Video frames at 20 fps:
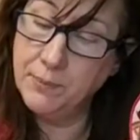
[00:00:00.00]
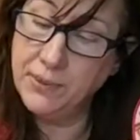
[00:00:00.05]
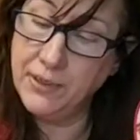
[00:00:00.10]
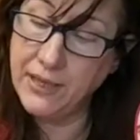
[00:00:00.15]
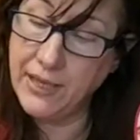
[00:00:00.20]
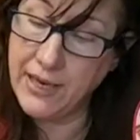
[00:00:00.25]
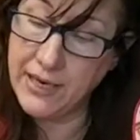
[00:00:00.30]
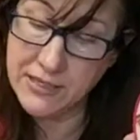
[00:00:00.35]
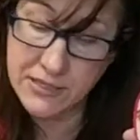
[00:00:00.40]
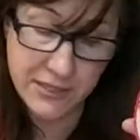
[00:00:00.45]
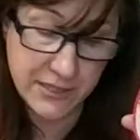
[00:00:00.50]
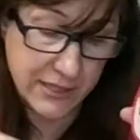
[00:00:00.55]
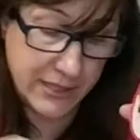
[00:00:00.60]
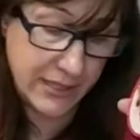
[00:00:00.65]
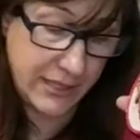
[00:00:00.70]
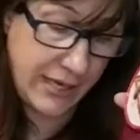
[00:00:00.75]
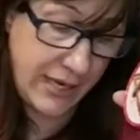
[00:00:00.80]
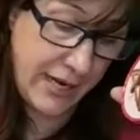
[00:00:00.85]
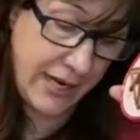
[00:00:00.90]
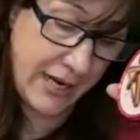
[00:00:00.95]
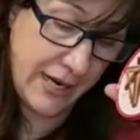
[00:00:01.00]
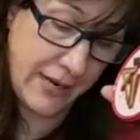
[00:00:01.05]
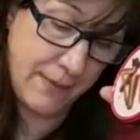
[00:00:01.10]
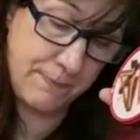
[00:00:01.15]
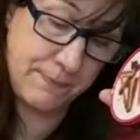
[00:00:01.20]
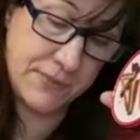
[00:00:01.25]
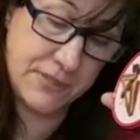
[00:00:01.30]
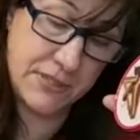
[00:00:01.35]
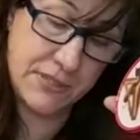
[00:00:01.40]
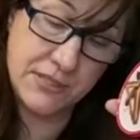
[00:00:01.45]
plastic
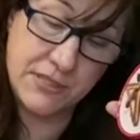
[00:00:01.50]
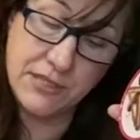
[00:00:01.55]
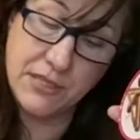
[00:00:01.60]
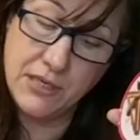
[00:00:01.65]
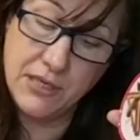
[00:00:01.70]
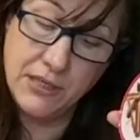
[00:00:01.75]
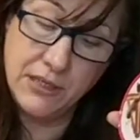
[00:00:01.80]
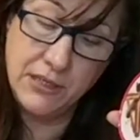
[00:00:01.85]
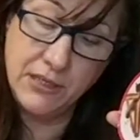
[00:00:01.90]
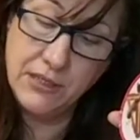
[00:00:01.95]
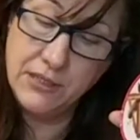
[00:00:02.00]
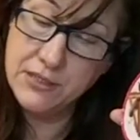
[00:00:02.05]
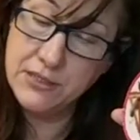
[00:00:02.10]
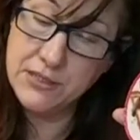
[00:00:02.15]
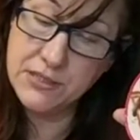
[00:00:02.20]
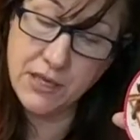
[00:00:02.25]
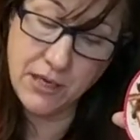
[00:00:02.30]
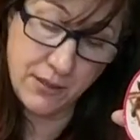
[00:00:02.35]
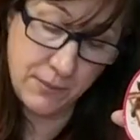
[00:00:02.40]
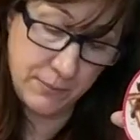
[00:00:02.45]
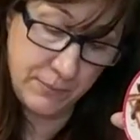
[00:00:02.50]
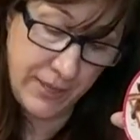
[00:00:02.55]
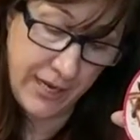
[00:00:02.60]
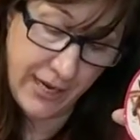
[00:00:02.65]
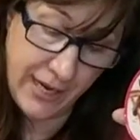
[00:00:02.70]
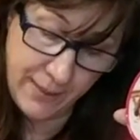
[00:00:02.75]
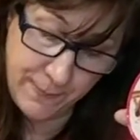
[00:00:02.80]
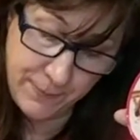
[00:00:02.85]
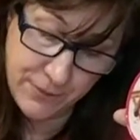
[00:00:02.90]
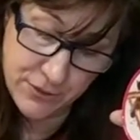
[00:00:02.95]
caps, some
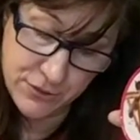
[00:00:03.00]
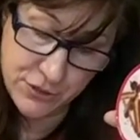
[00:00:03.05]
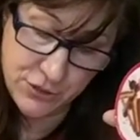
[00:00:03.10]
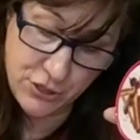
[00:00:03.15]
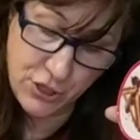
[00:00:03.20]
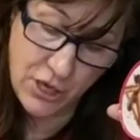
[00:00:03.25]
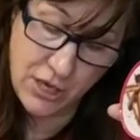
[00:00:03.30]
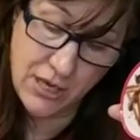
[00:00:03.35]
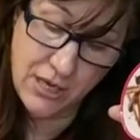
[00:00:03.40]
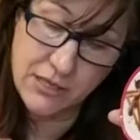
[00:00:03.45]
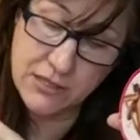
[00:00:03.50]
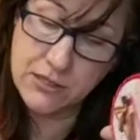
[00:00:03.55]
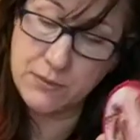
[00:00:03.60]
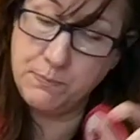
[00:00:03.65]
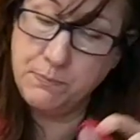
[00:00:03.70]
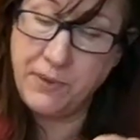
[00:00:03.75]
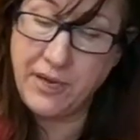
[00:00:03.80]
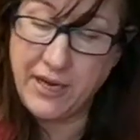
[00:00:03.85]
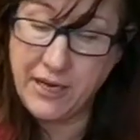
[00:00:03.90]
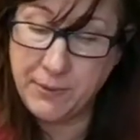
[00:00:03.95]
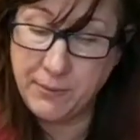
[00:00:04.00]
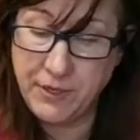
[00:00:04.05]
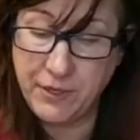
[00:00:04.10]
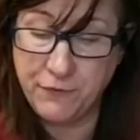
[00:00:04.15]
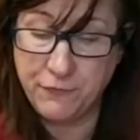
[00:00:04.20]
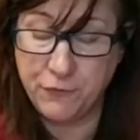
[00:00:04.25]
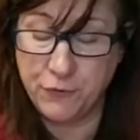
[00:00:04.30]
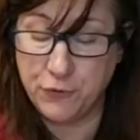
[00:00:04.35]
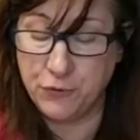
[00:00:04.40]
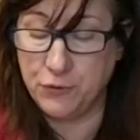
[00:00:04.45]
applesauce, baby
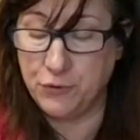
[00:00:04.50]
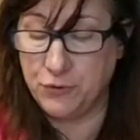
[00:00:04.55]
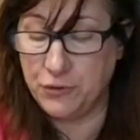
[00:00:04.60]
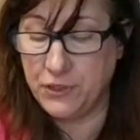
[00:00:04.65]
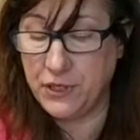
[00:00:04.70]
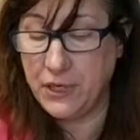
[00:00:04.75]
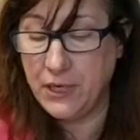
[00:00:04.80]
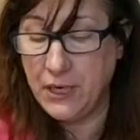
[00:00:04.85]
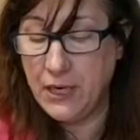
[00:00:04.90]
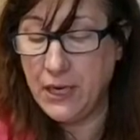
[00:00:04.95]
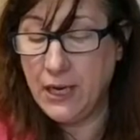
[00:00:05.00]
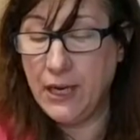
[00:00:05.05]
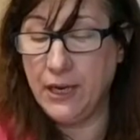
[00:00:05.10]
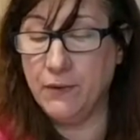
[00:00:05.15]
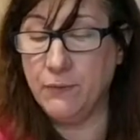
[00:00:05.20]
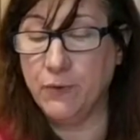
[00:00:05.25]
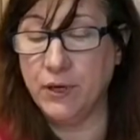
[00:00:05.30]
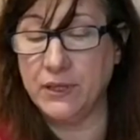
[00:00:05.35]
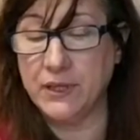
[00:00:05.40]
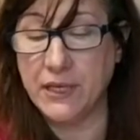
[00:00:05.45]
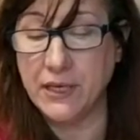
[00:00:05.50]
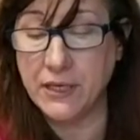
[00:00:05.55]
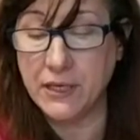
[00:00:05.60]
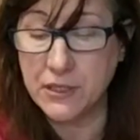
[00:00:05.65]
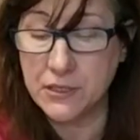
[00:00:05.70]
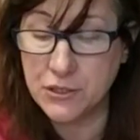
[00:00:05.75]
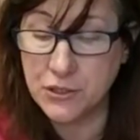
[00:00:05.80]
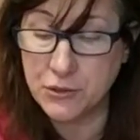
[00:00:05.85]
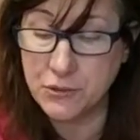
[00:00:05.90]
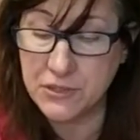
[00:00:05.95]
food. And what they
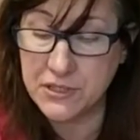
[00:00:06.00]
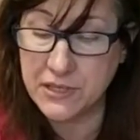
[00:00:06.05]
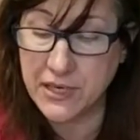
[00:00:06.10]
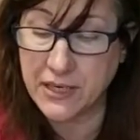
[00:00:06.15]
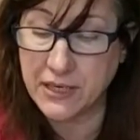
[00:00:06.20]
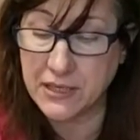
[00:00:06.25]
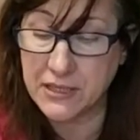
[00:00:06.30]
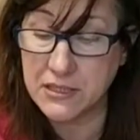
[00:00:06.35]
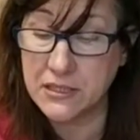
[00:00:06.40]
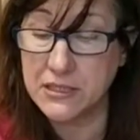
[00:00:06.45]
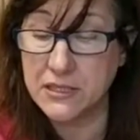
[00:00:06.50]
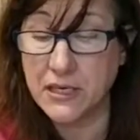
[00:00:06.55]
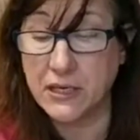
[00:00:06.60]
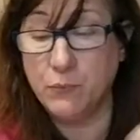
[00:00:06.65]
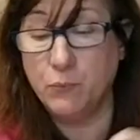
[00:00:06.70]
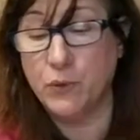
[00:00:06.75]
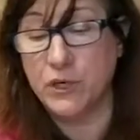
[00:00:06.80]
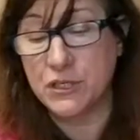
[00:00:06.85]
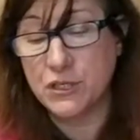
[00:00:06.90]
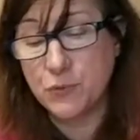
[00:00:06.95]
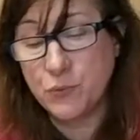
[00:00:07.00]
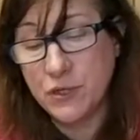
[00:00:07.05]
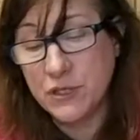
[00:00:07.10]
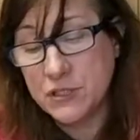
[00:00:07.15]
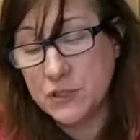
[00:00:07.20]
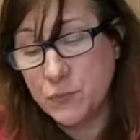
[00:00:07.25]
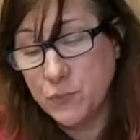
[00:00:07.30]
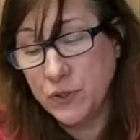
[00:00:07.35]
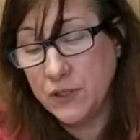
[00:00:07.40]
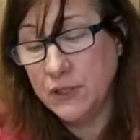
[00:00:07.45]
can do is they can see which
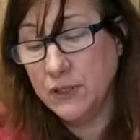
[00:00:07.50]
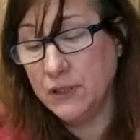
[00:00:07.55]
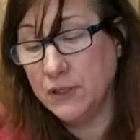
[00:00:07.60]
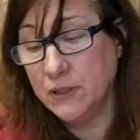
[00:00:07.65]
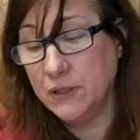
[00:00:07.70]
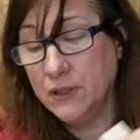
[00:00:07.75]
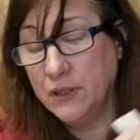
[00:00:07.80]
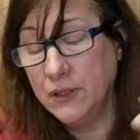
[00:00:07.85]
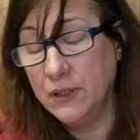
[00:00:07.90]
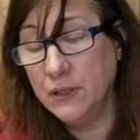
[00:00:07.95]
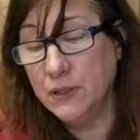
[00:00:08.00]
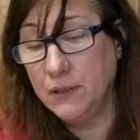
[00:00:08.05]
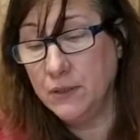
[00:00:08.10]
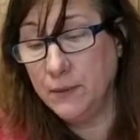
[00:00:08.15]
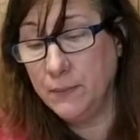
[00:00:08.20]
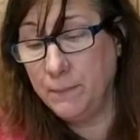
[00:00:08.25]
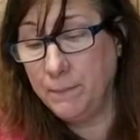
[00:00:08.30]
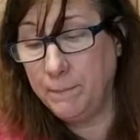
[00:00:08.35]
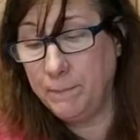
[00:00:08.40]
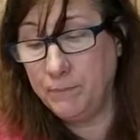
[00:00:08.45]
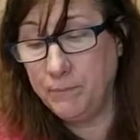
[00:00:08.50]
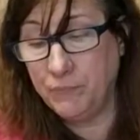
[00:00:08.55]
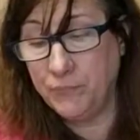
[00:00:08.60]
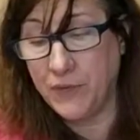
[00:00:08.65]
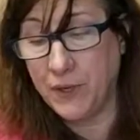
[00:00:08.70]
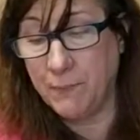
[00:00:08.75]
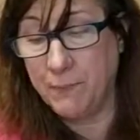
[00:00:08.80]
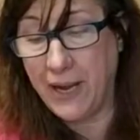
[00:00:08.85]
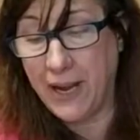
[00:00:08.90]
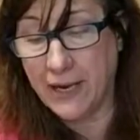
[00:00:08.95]
ones
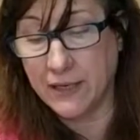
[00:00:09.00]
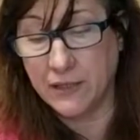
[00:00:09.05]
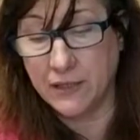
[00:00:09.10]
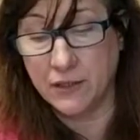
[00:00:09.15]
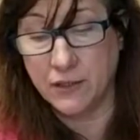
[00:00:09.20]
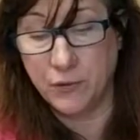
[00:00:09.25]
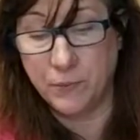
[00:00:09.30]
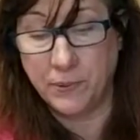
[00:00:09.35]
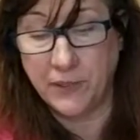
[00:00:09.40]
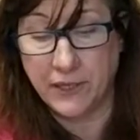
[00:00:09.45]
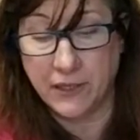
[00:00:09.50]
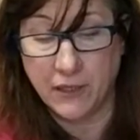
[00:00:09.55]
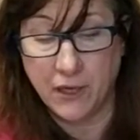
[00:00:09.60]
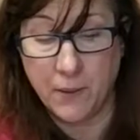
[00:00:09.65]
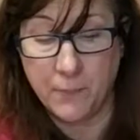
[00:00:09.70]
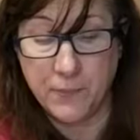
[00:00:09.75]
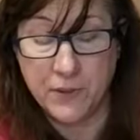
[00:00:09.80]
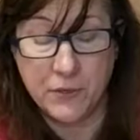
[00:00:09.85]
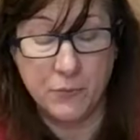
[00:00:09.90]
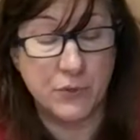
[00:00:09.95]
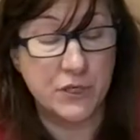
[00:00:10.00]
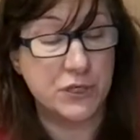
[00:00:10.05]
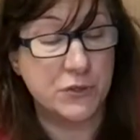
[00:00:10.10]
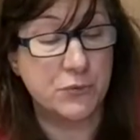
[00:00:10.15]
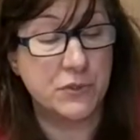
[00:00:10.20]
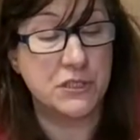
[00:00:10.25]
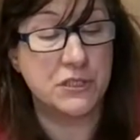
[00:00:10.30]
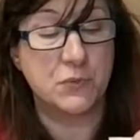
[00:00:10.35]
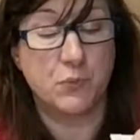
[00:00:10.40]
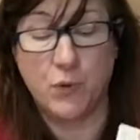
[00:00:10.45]
the magnet will pick up and which
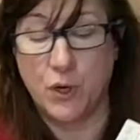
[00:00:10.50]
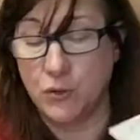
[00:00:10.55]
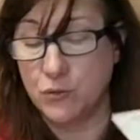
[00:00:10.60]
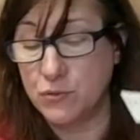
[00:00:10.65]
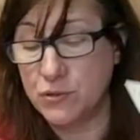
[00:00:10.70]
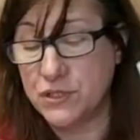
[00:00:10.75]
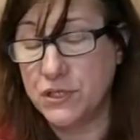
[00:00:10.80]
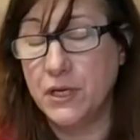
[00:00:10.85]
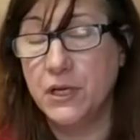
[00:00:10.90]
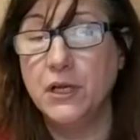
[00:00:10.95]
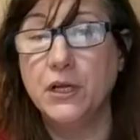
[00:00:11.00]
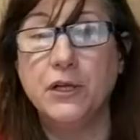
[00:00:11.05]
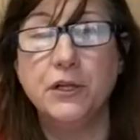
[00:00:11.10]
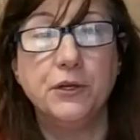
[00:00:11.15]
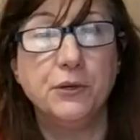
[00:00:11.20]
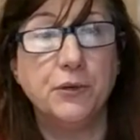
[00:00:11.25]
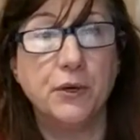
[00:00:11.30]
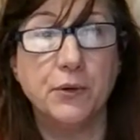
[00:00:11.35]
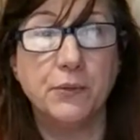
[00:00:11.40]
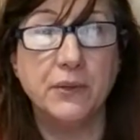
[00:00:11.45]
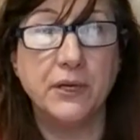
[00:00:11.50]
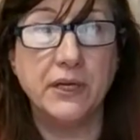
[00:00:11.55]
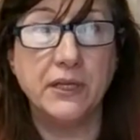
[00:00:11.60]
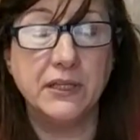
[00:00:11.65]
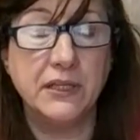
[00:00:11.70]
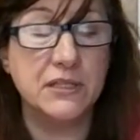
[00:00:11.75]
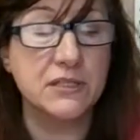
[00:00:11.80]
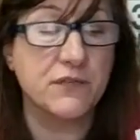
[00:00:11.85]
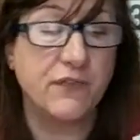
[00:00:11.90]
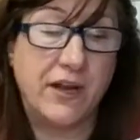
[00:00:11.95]
ones won't. You don't need
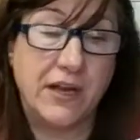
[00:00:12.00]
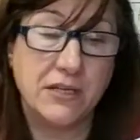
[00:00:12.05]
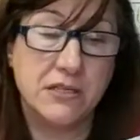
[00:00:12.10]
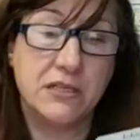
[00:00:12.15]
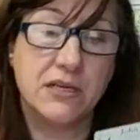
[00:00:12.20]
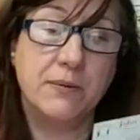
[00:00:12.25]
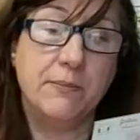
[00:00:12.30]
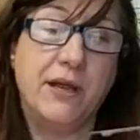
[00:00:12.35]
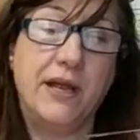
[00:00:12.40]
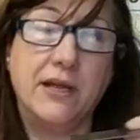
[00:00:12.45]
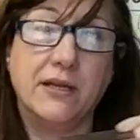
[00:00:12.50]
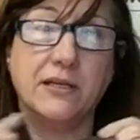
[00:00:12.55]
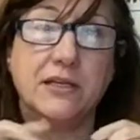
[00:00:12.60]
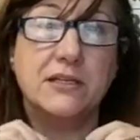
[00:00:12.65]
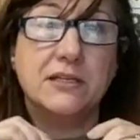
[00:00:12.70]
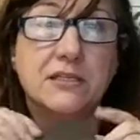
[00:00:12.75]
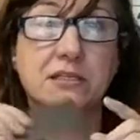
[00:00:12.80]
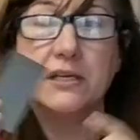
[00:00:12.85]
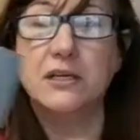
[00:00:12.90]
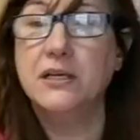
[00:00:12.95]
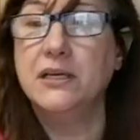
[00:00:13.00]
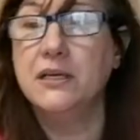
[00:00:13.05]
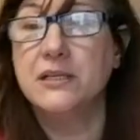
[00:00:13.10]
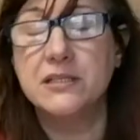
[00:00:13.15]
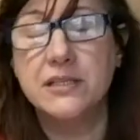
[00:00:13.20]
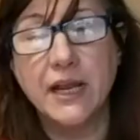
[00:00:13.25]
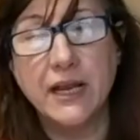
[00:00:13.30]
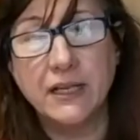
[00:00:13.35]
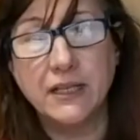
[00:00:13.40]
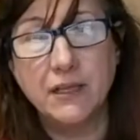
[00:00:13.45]
these fancy magnets.
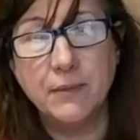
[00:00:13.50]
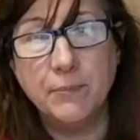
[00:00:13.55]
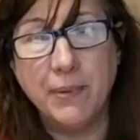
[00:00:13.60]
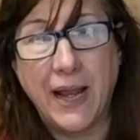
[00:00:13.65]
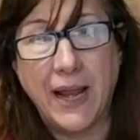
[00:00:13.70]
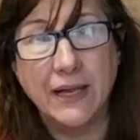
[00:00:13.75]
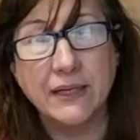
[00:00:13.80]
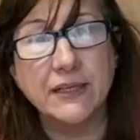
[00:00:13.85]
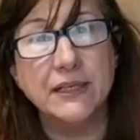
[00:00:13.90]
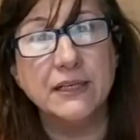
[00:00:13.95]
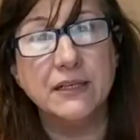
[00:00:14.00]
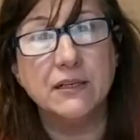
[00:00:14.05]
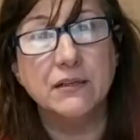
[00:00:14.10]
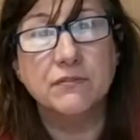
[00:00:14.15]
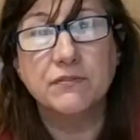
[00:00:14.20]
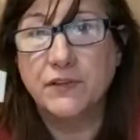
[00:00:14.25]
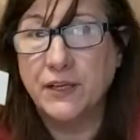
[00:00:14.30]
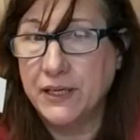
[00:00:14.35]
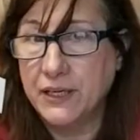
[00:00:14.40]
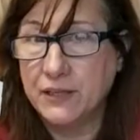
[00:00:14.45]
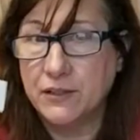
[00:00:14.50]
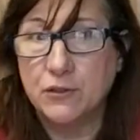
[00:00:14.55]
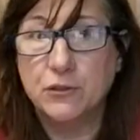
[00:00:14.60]
Take the backing of like